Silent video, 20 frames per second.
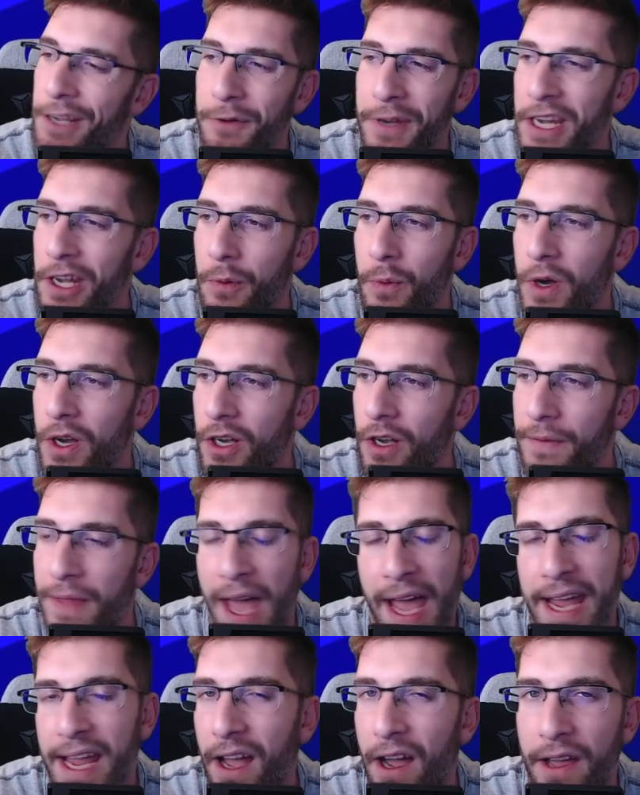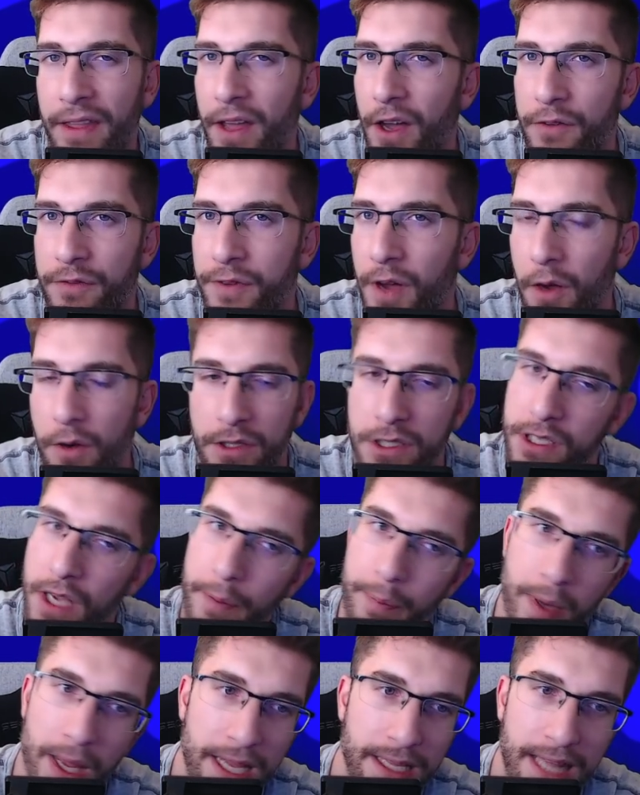need to work on the AI though, folks. I
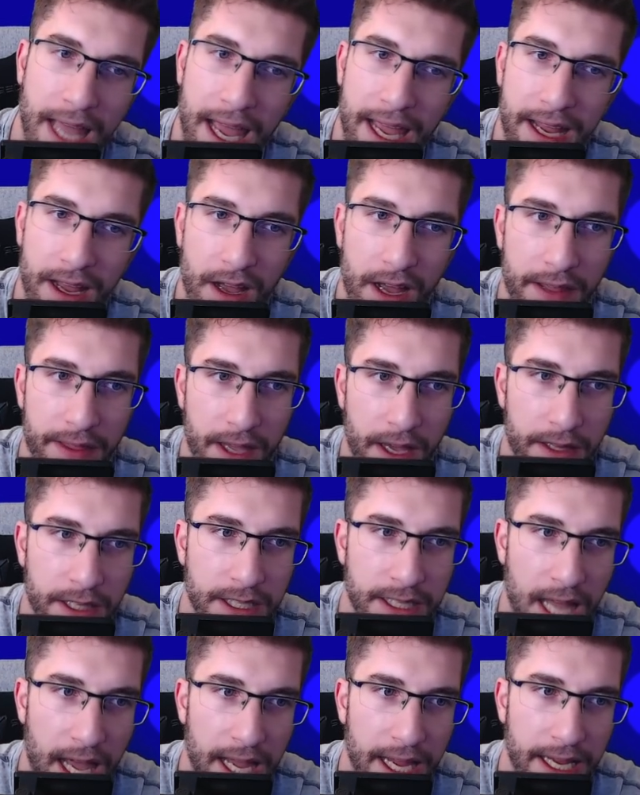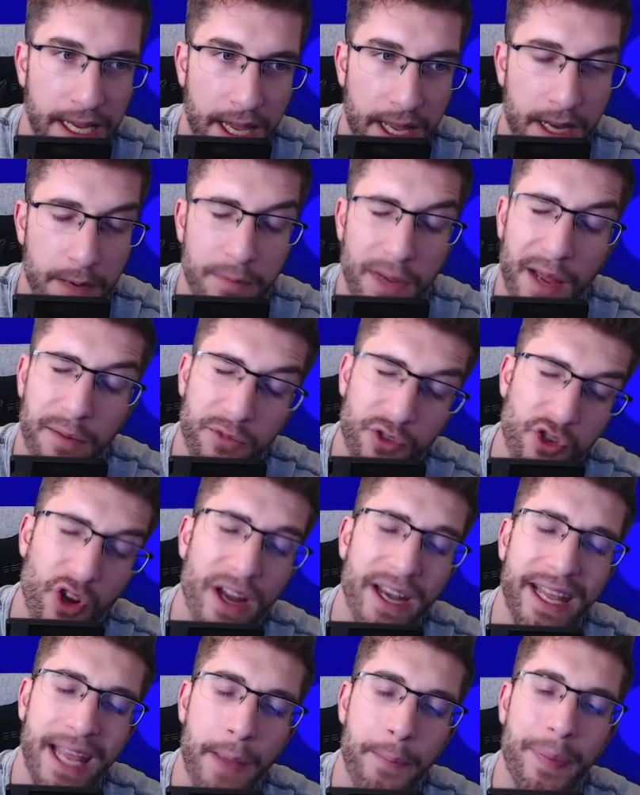played the AI the other day, and I'm
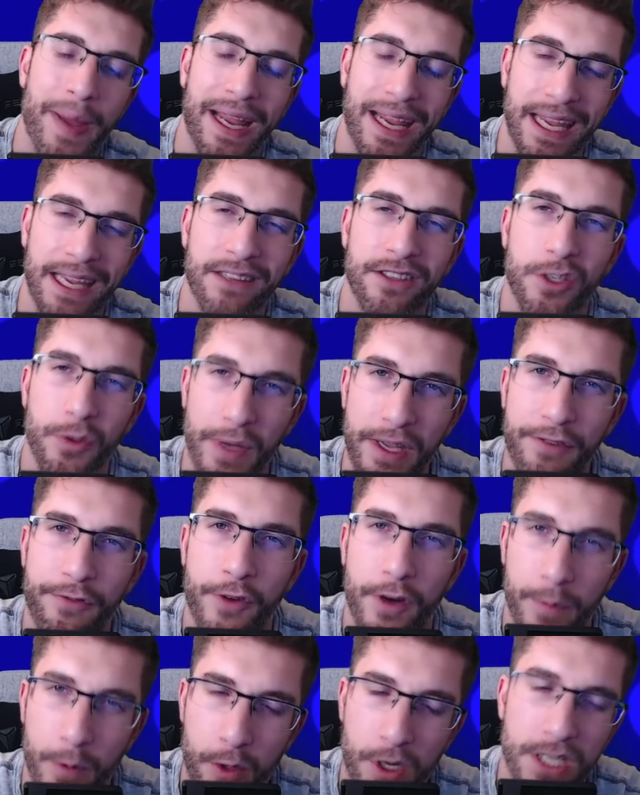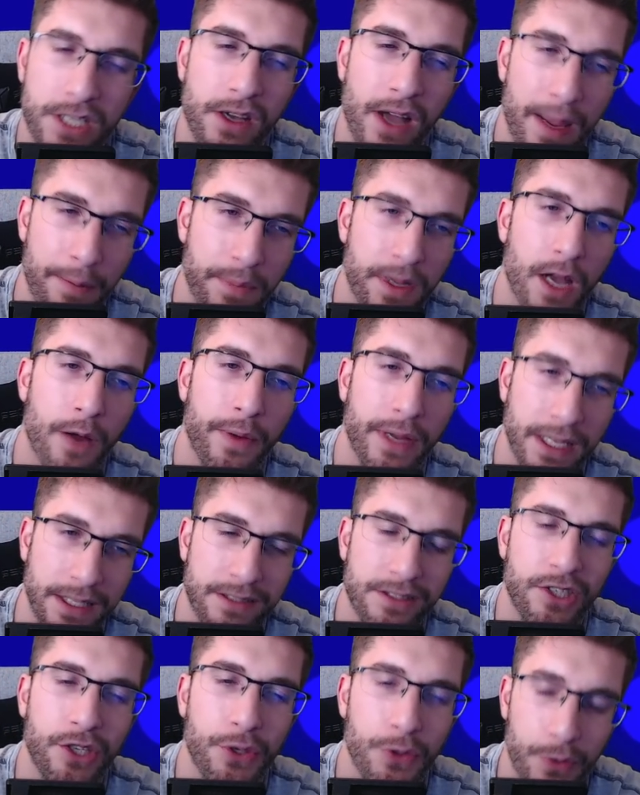trying to get back into eFootball because I'm going
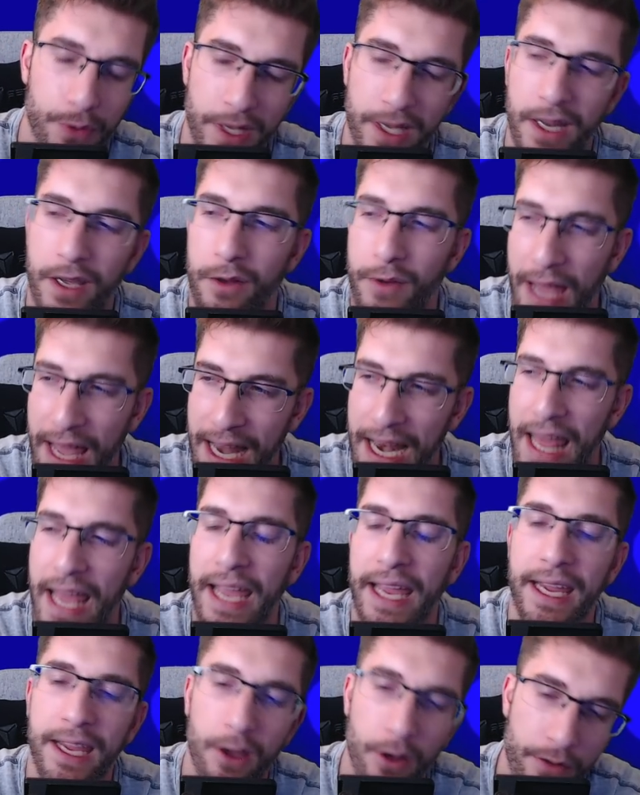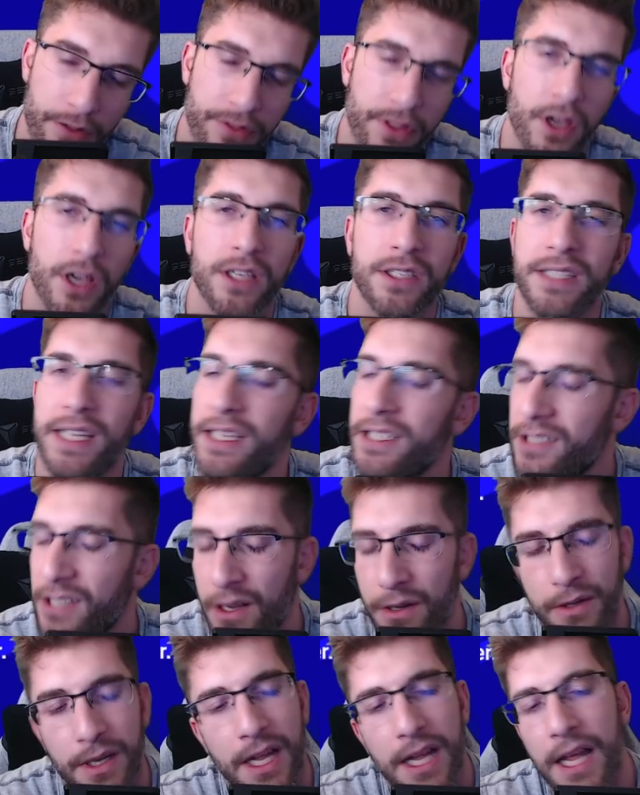to, you know, LA on Thursday,
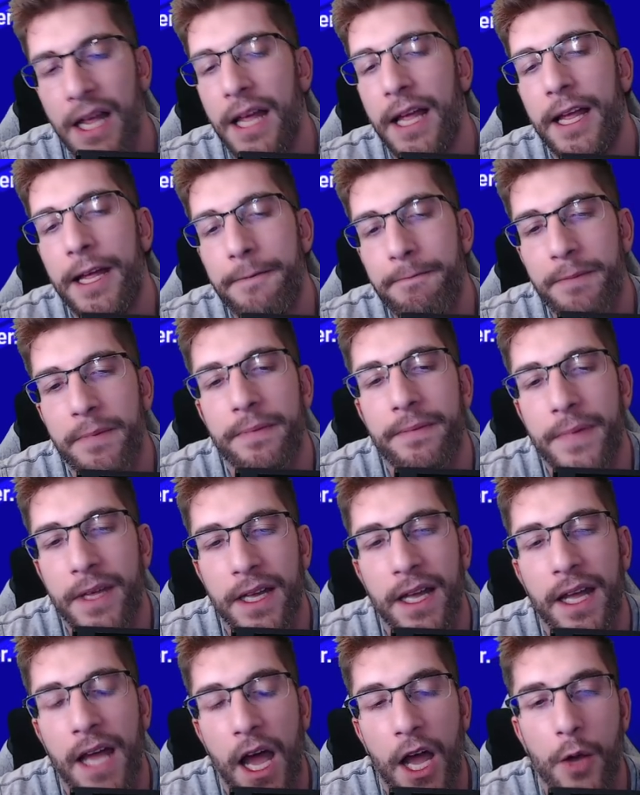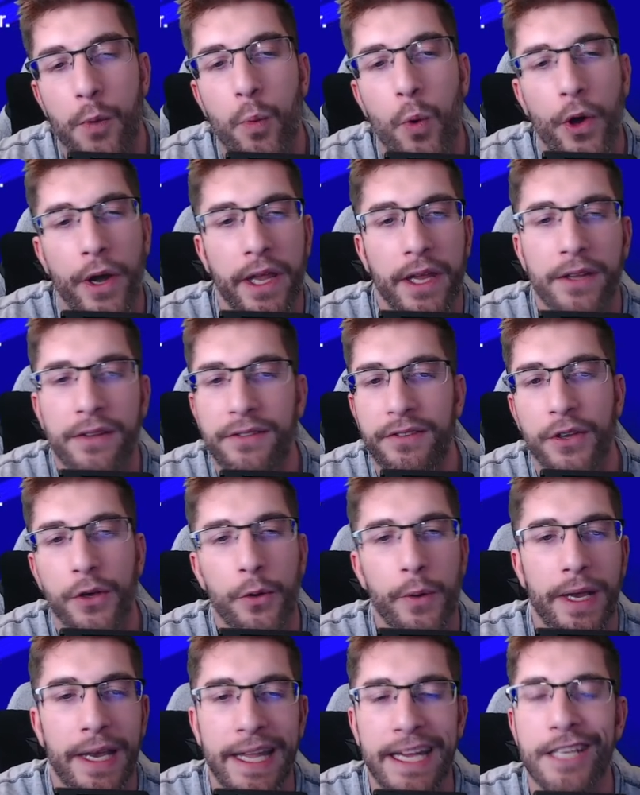so I wanted
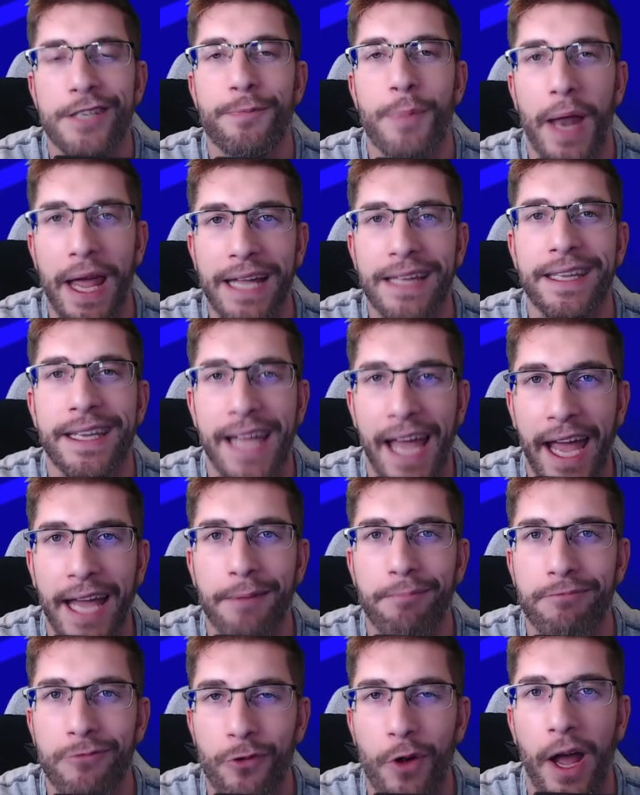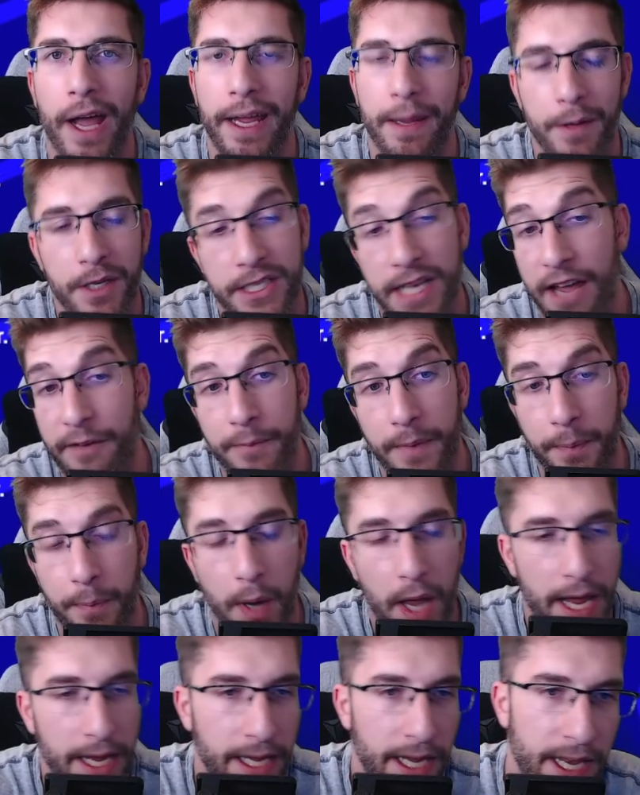to at least play the game, right? Because I haven't been
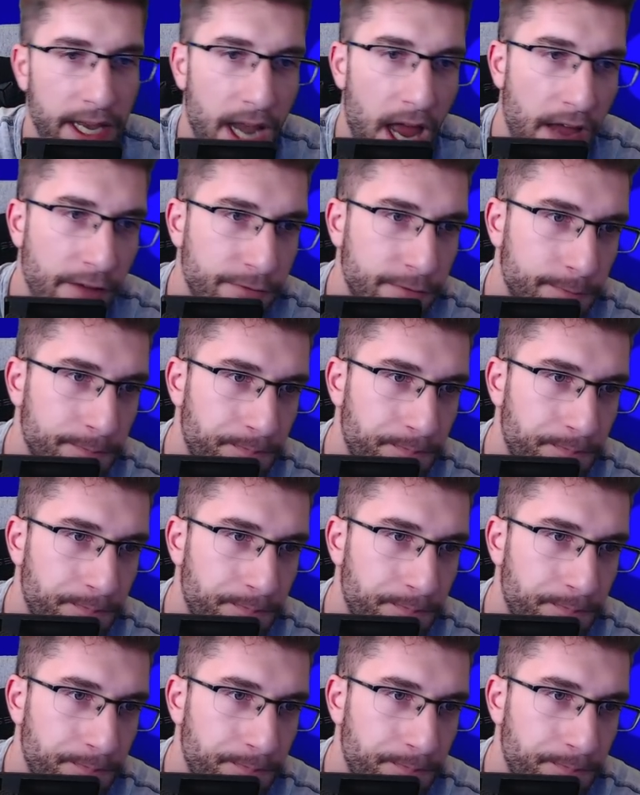playing it enough.